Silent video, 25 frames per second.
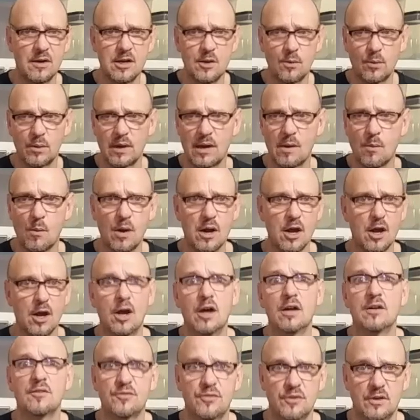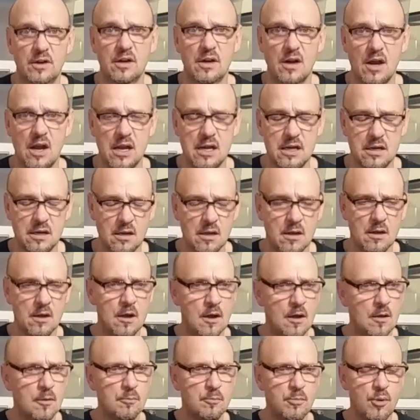where they want to hunt for the night.
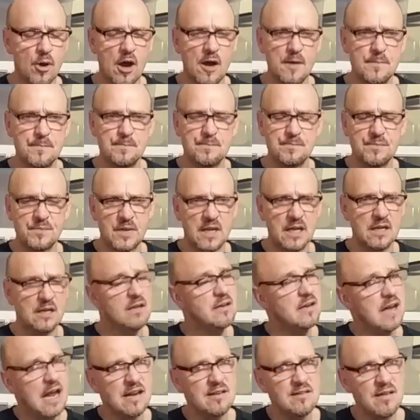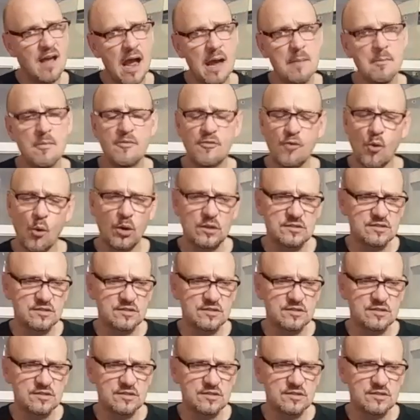But in the daytime, of course,